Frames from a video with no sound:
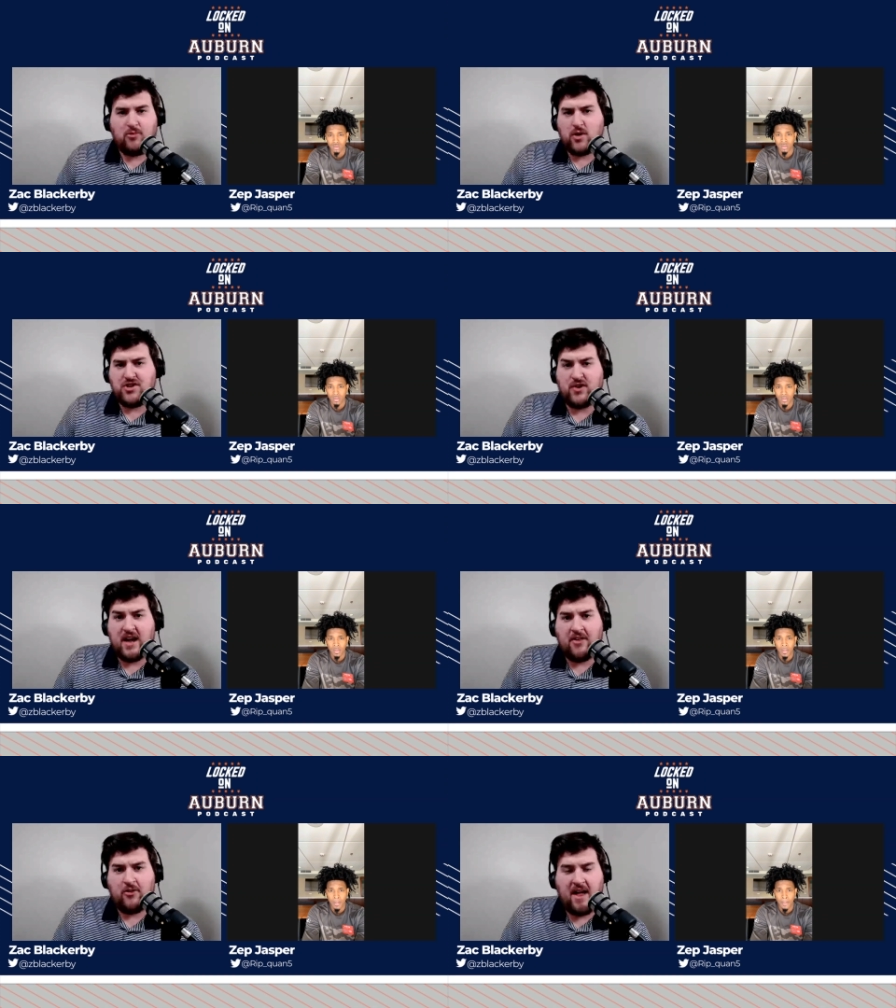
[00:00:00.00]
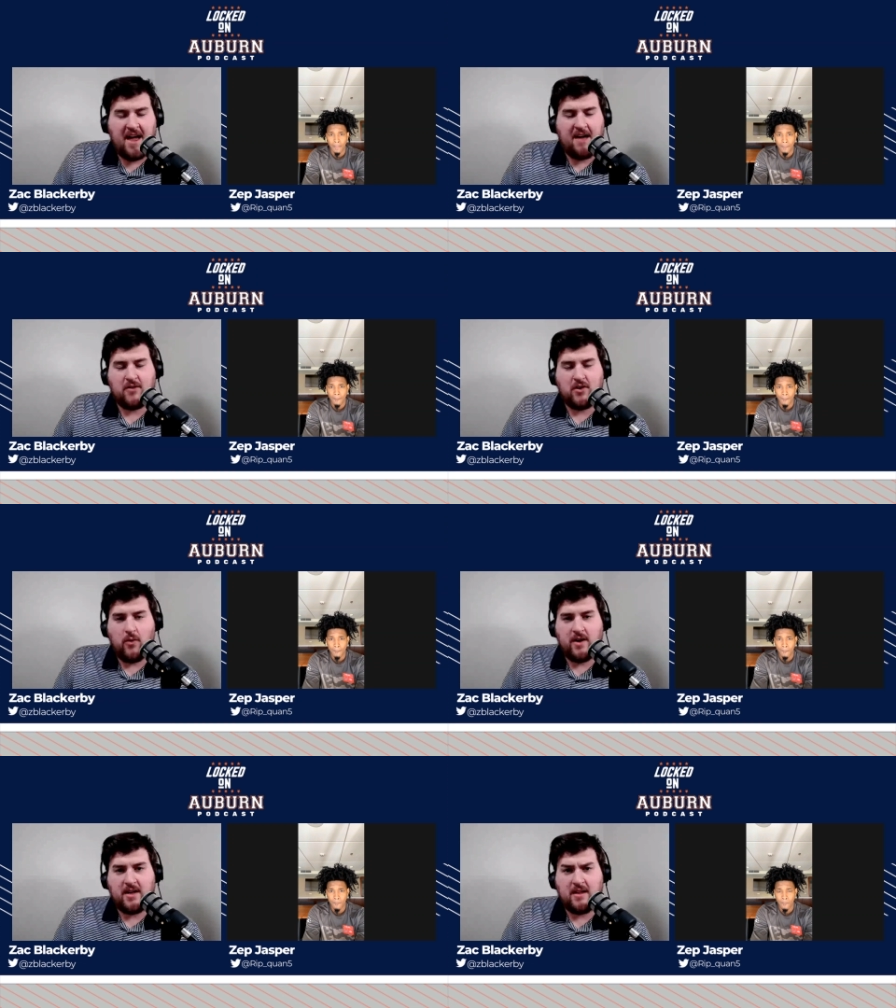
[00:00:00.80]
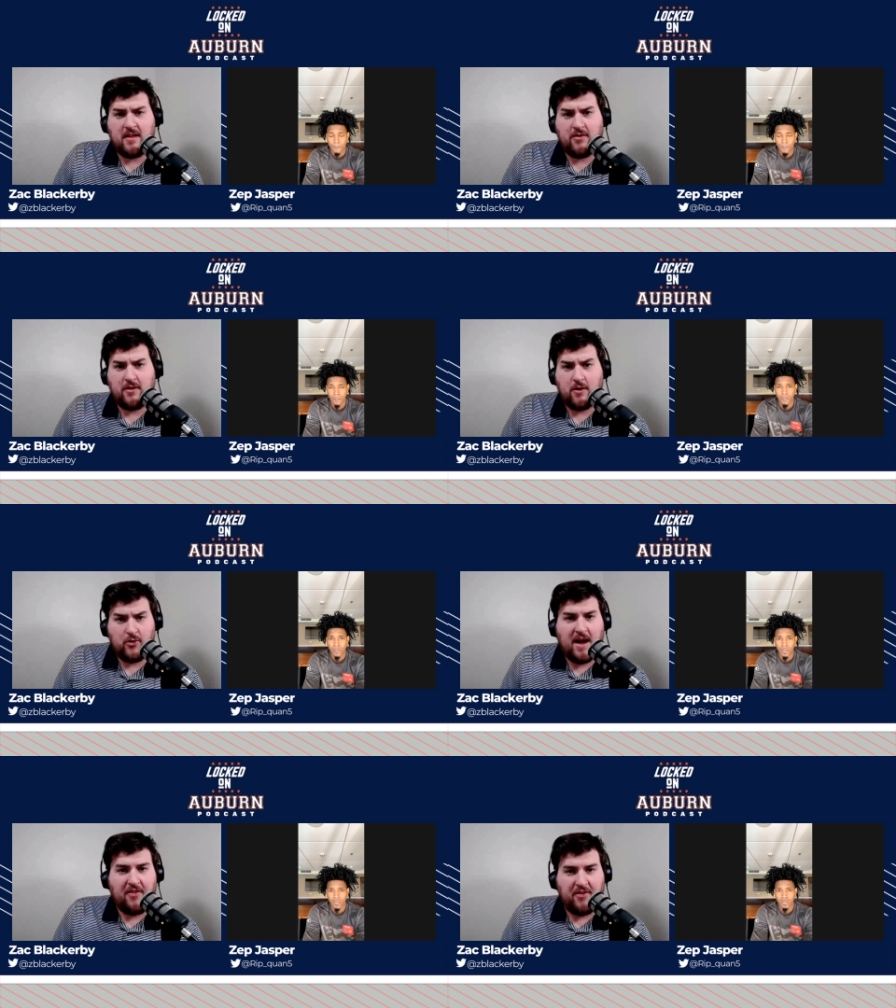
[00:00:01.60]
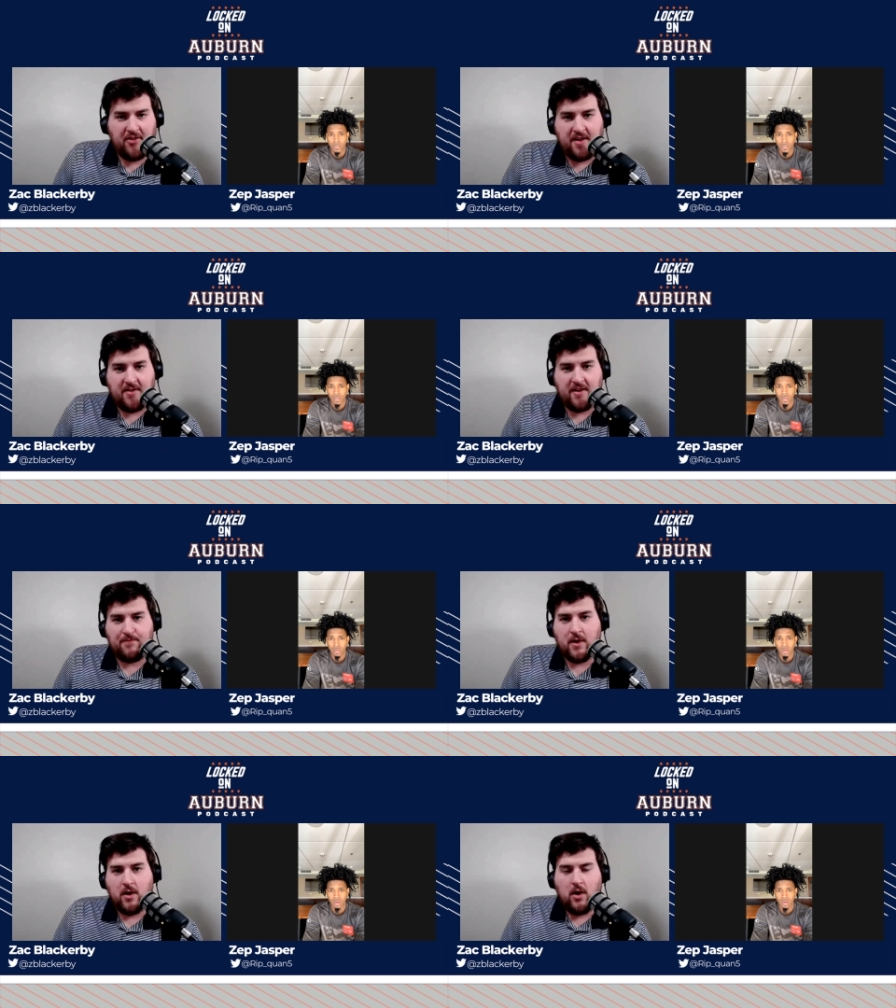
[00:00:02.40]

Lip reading: what you guys will have going in, throughout the season.